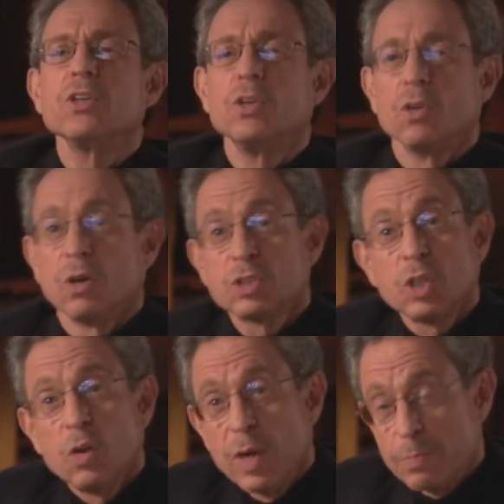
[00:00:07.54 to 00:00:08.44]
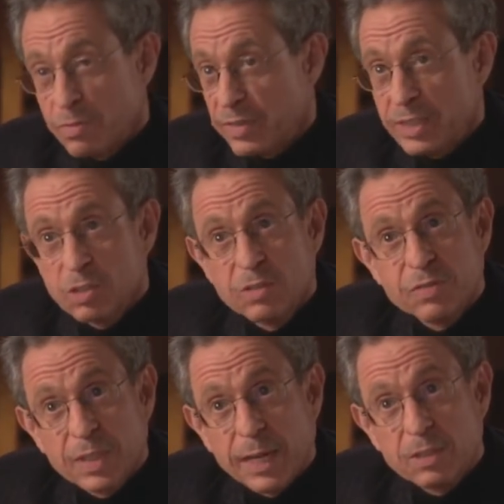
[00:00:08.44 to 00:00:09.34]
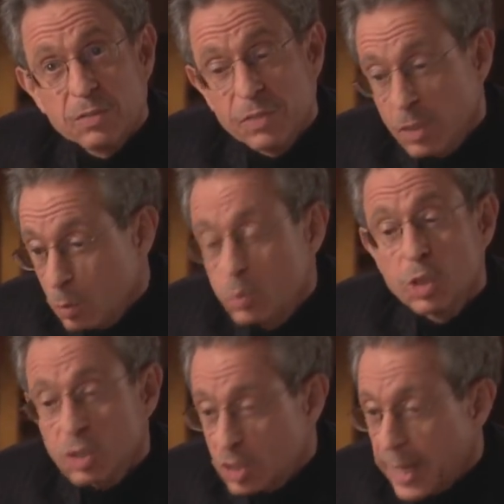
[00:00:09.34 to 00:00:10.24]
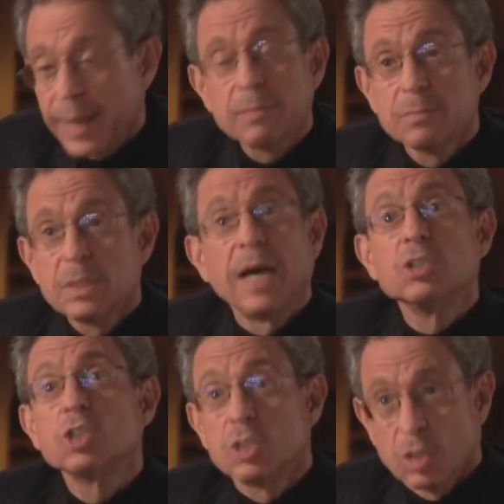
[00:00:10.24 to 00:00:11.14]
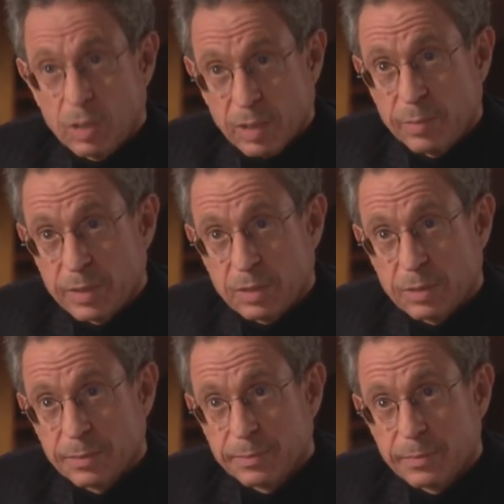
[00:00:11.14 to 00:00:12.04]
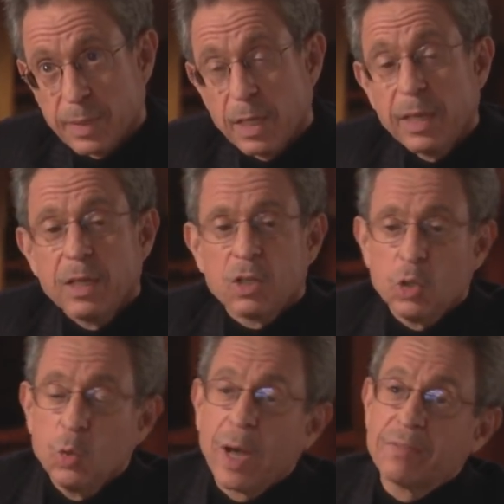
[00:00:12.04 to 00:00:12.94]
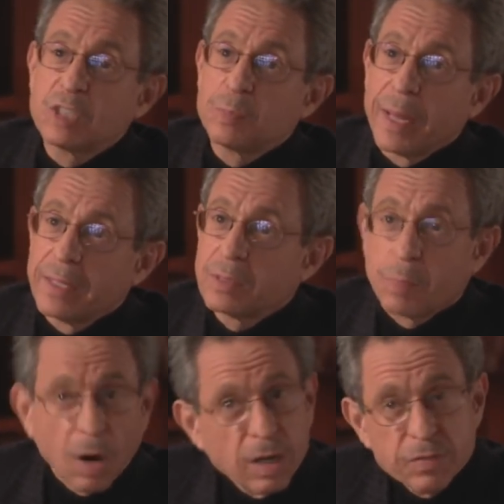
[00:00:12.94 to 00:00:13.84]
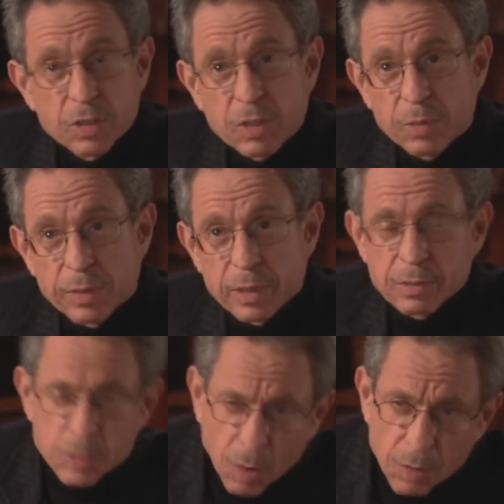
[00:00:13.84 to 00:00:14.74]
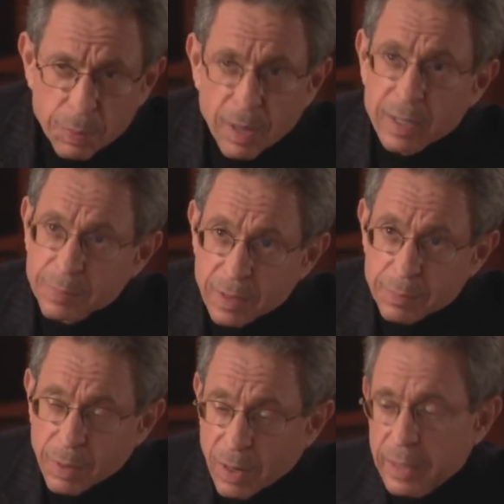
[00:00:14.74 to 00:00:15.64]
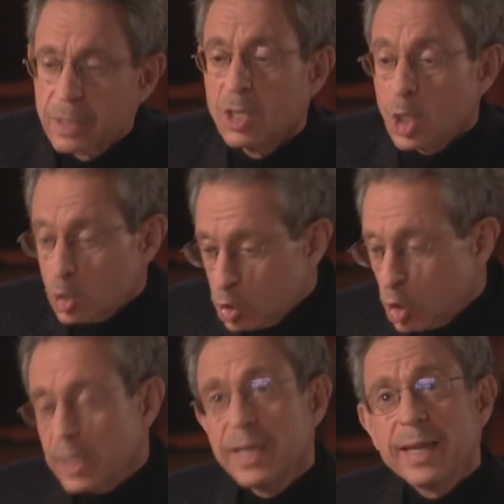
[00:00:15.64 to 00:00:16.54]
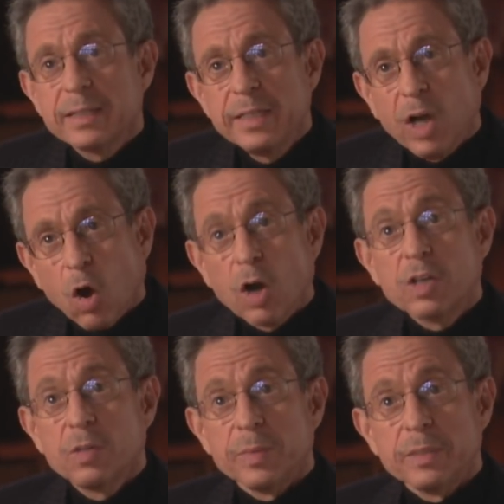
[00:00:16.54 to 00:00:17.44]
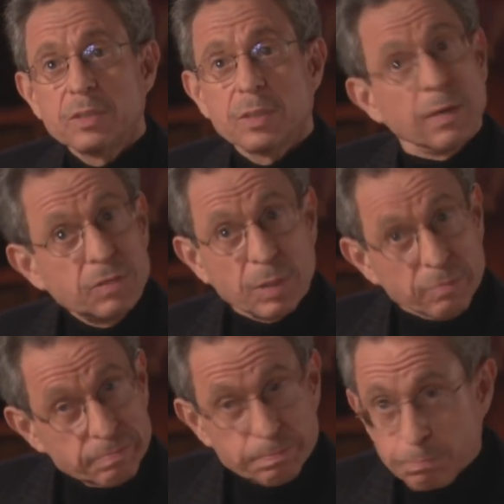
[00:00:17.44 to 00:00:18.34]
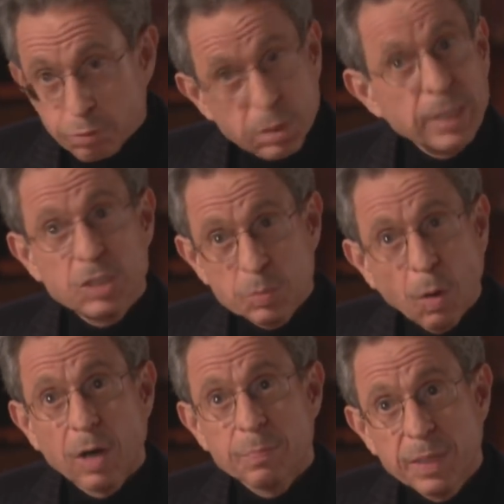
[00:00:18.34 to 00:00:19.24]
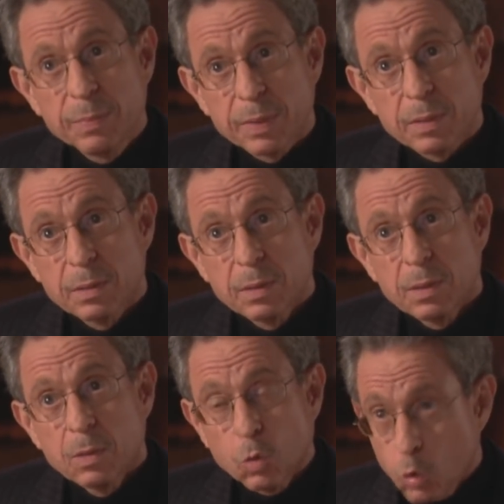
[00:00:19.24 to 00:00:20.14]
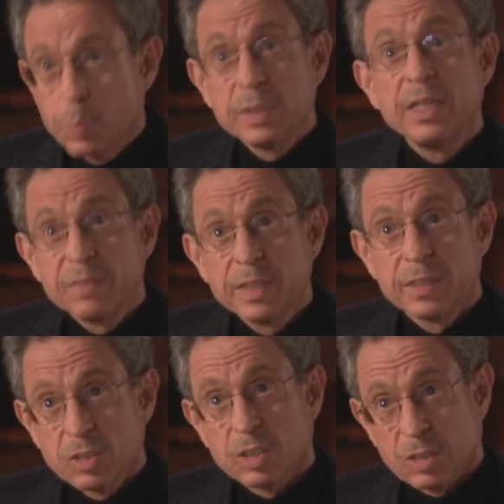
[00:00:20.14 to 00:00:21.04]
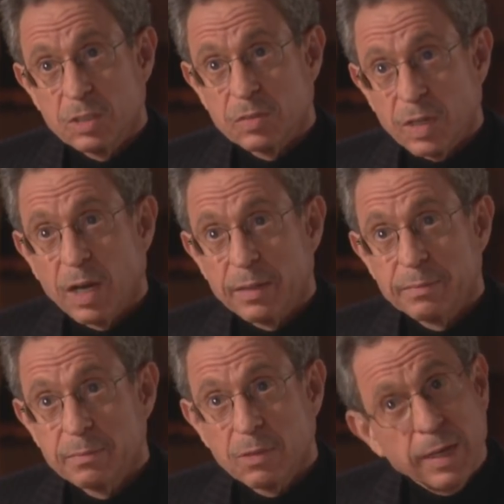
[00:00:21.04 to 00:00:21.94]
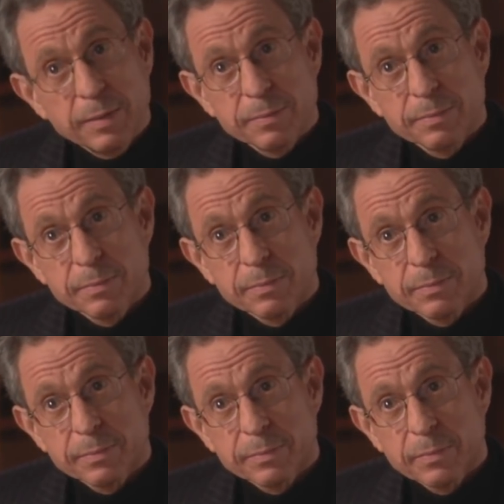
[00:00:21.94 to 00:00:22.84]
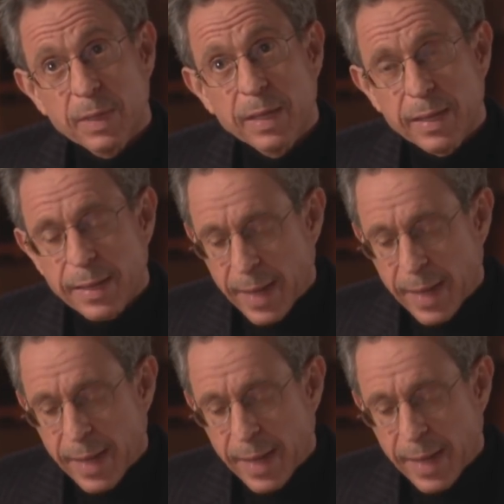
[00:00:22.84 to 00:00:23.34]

You're also a professor of philosophy who looks at logical arguments. Right. You have spent part of your career, small part, but a part, looking at the arguments of some pretty smart people who believe in the existence of God, right? Yeah. Yes.